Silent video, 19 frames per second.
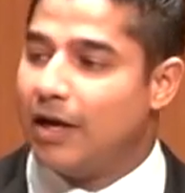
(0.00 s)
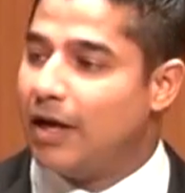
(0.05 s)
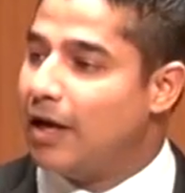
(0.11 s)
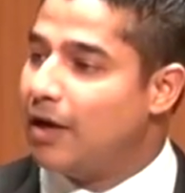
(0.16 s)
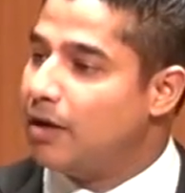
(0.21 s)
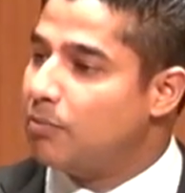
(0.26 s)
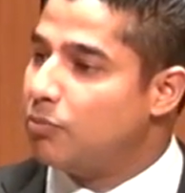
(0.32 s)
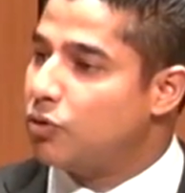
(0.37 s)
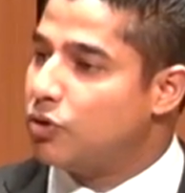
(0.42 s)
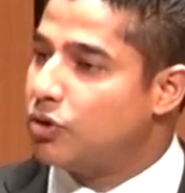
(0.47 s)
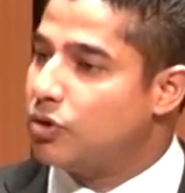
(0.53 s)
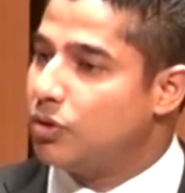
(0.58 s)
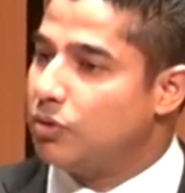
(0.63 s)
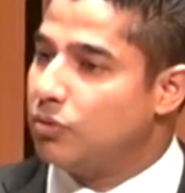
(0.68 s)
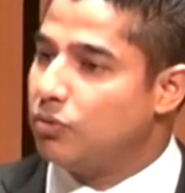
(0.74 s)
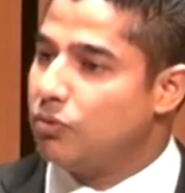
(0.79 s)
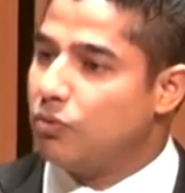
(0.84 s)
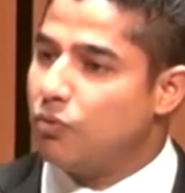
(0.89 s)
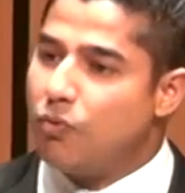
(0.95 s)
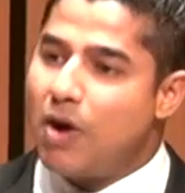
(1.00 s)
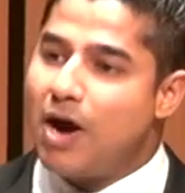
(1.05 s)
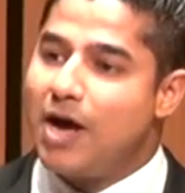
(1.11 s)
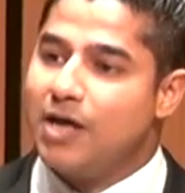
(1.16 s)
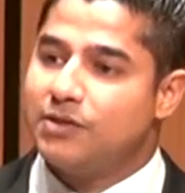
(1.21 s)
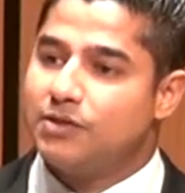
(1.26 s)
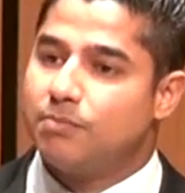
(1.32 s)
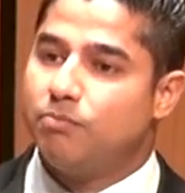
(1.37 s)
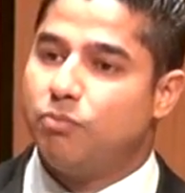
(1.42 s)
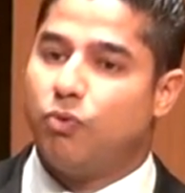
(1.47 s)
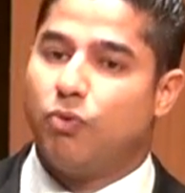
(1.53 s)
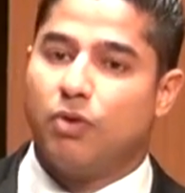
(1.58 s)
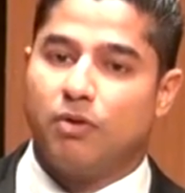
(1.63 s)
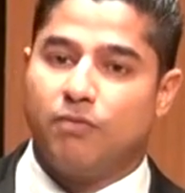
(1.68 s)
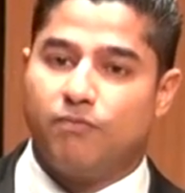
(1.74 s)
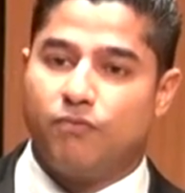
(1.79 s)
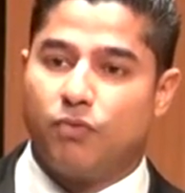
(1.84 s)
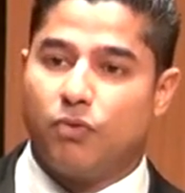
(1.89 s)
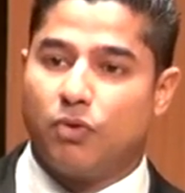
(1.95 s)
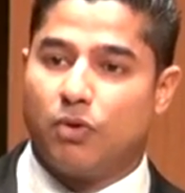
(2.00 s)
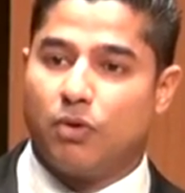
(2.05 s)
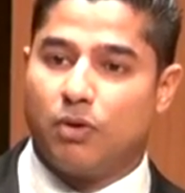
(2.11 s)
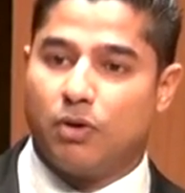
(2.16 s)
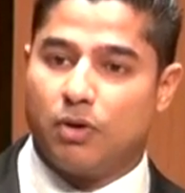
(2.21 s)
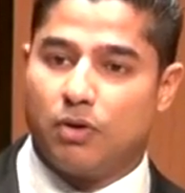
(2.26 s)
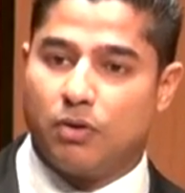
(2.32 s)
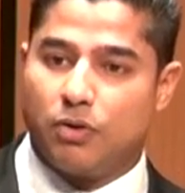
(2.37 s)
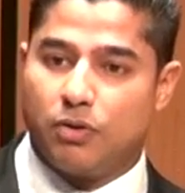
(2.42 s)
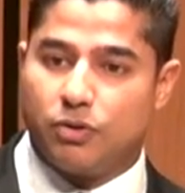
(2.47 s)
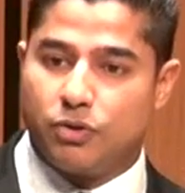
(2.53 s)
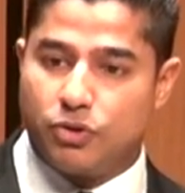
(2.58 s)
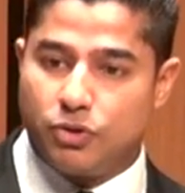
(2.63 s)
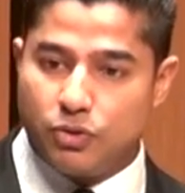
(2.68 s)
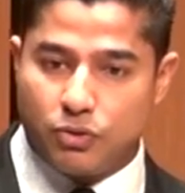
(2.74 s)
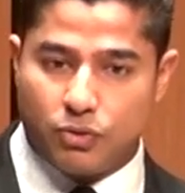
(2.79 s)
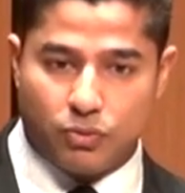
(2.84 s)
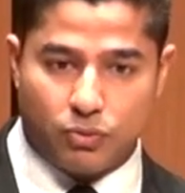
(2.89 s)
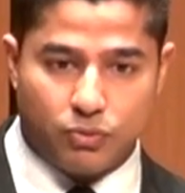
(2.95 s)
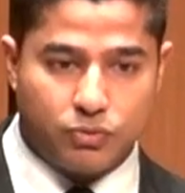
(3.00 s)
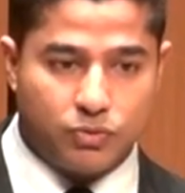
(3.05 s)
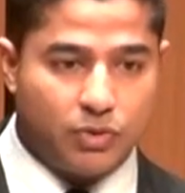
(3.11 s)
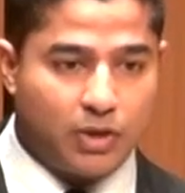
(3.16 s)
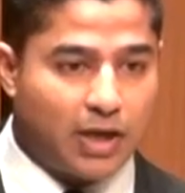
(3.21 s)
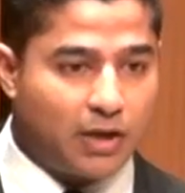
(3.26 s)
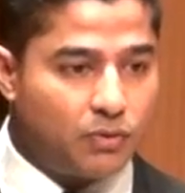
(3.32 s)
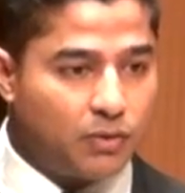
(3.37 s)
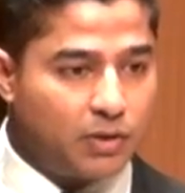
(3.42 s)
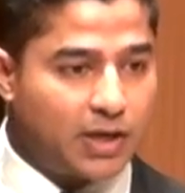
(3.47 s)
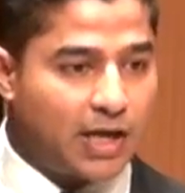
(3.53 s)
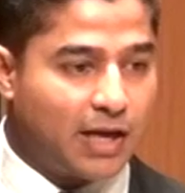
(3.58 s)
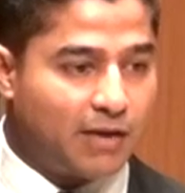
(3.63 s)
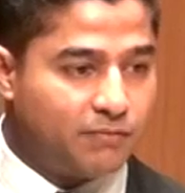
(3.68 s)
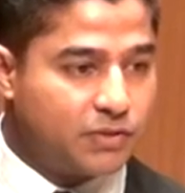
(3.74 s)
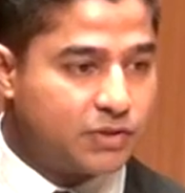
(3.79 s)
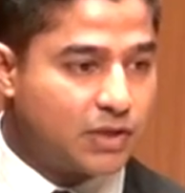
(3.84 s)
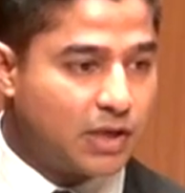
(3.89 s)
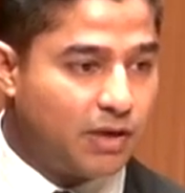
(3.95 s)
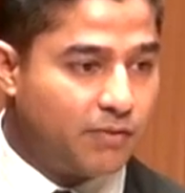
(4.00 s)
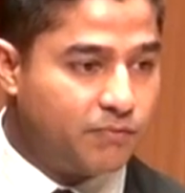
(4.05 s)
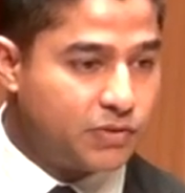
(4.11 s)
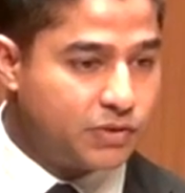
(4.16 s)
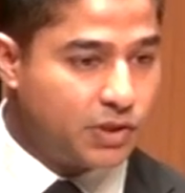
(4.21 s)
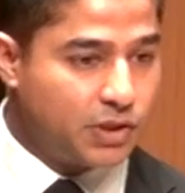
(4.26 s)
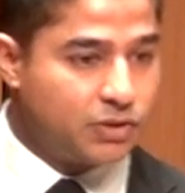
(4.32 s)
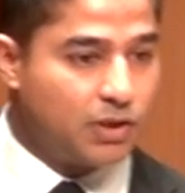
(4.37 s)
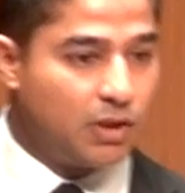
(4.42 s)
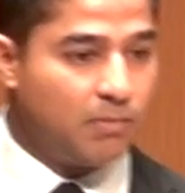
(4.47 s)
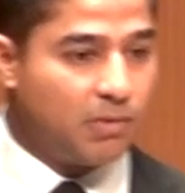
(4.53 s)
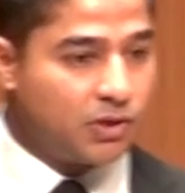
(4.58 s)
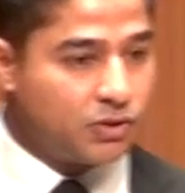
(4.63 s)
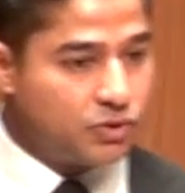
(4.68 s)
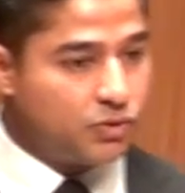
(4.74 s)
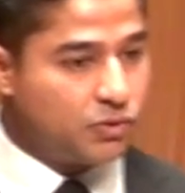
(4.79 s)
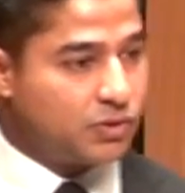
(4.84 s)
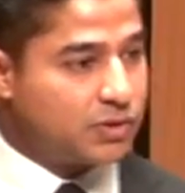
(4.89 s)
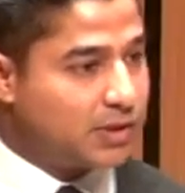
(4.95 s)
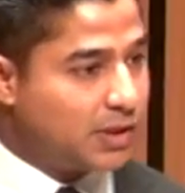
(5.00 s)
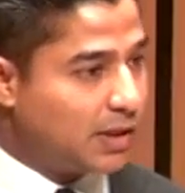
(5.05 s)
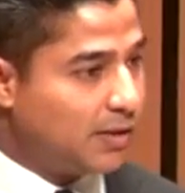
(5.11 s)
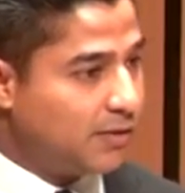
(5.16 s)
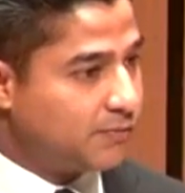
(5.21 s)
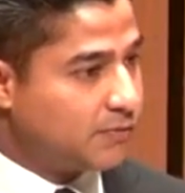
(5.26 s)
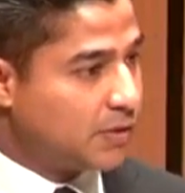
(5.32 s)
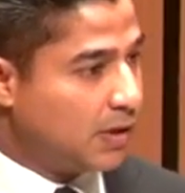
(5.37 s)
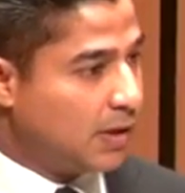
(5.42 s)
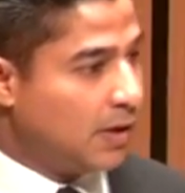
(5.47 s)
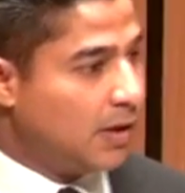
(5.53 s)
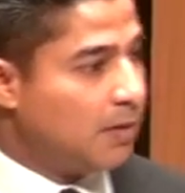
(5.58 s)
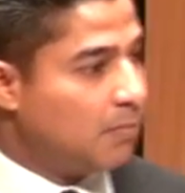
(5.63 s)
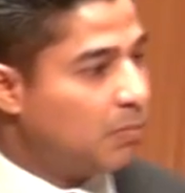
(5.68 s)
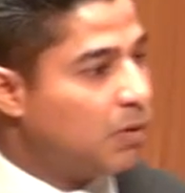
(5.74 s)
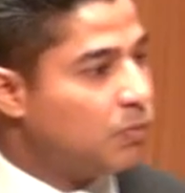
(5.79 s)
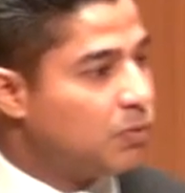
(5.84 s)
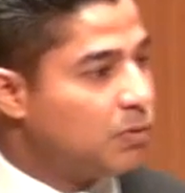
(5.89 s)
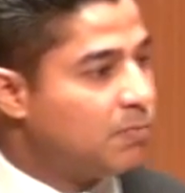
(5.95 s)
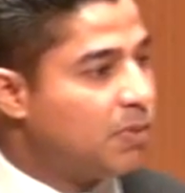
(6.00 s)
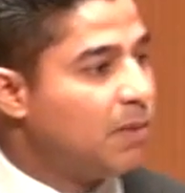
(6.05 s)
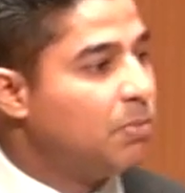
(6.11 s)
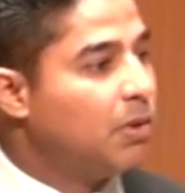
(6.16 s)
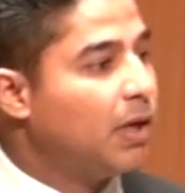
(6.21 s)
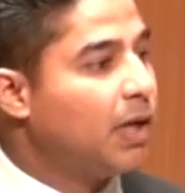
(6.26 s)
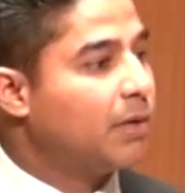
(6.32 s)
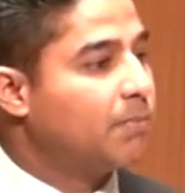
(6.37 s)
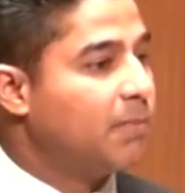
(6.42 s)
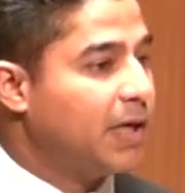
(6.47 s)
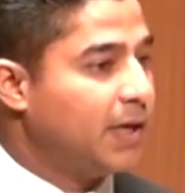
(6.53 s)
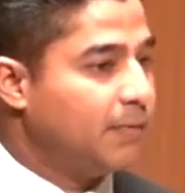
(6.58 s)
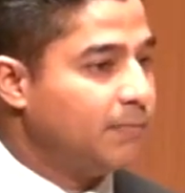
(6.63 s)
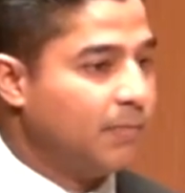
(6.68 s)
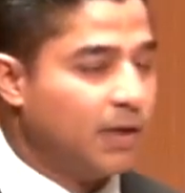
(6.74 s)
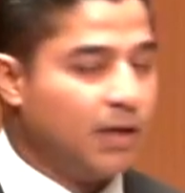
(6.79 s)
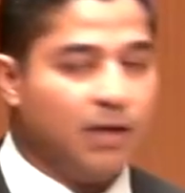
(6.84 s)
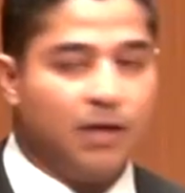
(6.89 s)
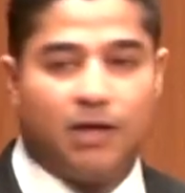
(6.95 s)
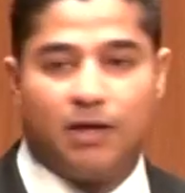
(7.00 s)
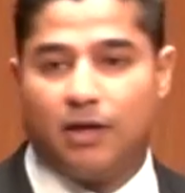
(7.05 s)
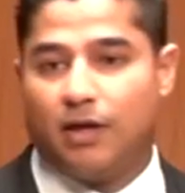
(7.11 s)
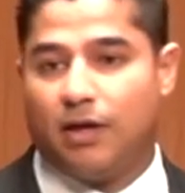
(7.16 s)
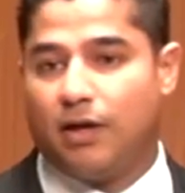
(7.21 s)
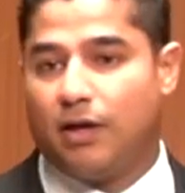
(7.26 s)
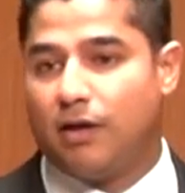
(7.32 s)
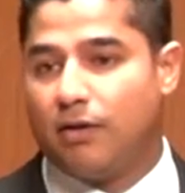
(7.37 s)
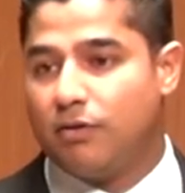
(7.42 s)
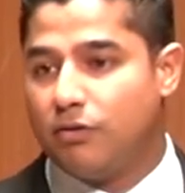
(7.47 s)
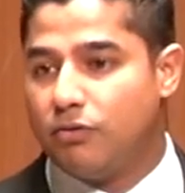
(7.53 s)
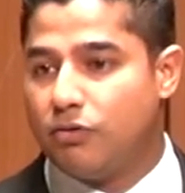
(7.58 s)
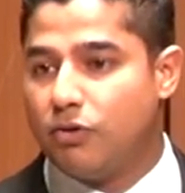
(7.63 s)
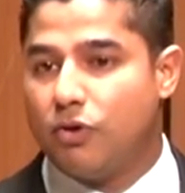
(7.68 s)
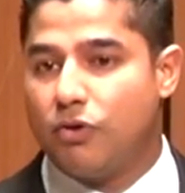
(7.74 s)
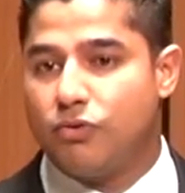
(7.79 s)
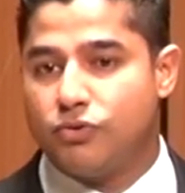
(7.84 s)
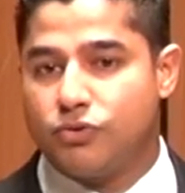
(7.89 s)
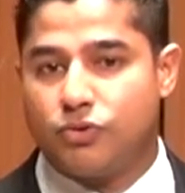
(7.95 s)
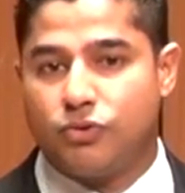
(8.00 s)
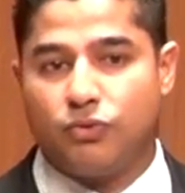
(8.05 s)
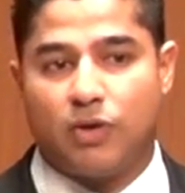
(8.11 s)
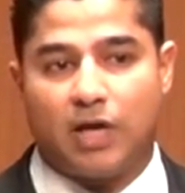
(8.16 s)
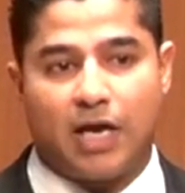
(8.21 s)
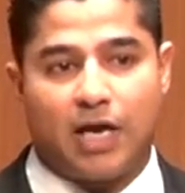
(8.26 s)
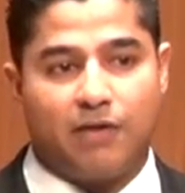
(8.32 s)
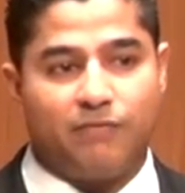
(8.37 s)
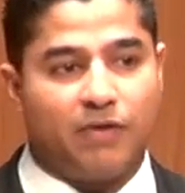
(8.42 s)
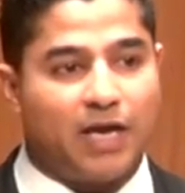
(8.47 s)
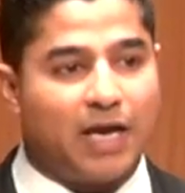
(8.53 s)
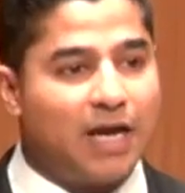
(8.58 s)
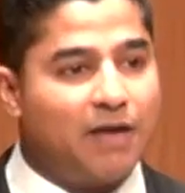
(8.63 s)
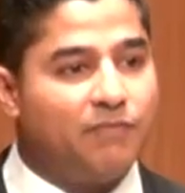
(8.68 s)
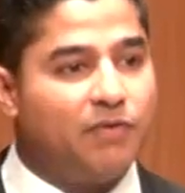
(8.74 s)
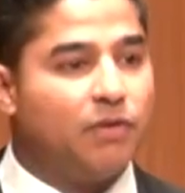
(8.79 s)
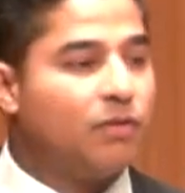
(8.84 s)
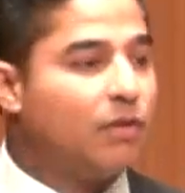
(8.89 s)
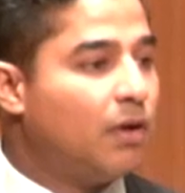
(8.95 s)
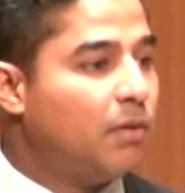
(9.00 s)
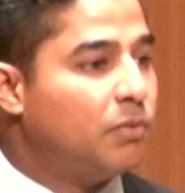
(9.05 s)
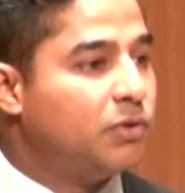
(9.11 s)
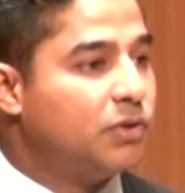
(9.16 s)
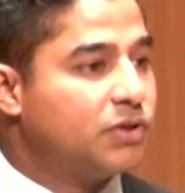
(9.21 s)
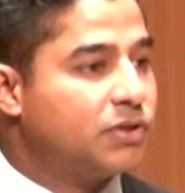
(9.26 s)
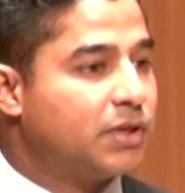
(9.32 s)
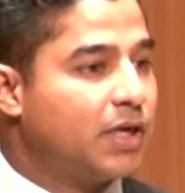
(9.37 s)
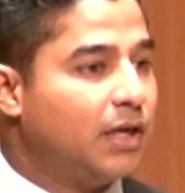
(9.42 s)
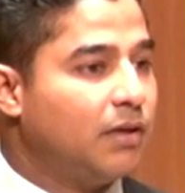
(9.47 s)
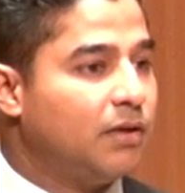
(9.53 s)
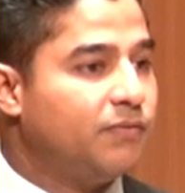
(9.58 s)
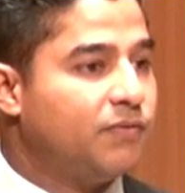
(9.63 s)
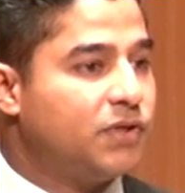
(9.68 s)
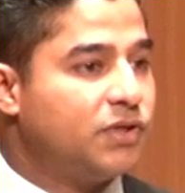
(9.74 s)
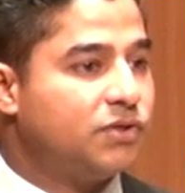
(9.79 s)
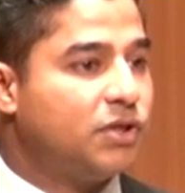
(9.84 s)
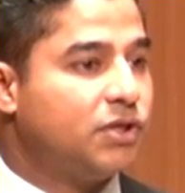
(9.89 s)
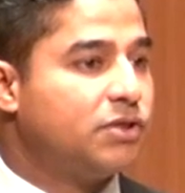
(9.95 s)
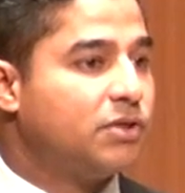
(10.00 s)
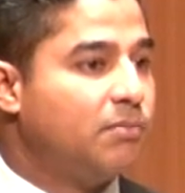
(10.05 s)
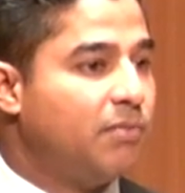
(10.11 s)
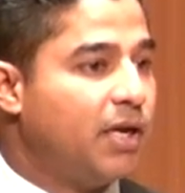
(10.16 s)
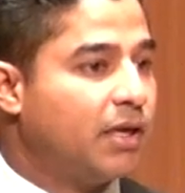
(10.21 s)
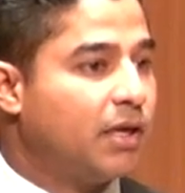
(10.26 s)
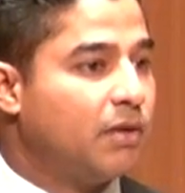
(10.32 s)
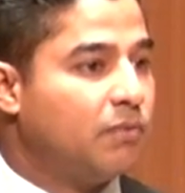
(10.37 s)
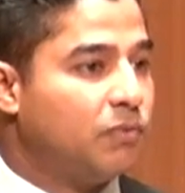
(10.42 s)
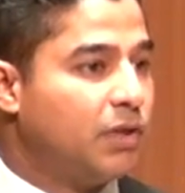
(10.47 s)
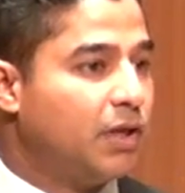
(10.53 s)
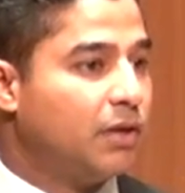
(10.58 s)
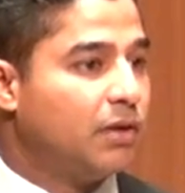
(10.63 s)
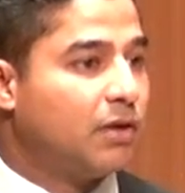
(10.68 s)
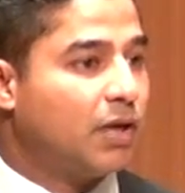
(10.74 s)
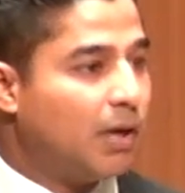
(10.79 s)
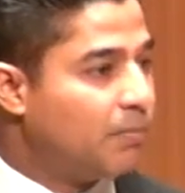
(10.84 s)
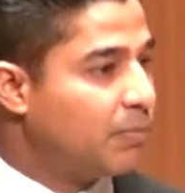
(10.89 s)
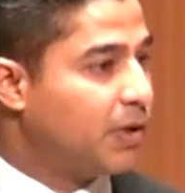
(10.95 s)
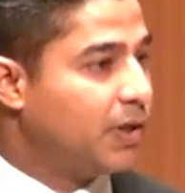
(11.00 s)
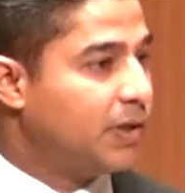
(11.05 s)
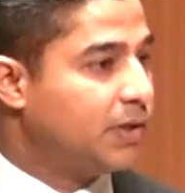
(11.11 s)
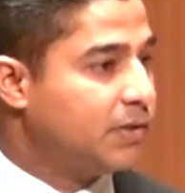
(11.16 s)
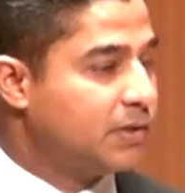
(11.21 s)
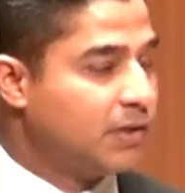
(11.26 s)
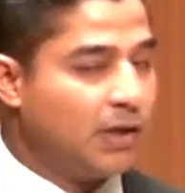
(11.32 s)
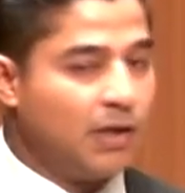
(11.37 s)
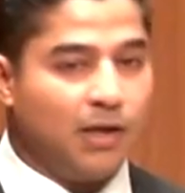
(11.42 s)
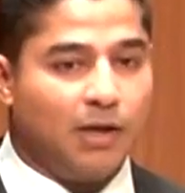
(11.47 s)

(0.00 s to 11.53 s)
and number two, why it's important for you to not only have this conversation amongst yourselves, but with people like me, those who have a heavy thumb on the scale of decision-making within companies,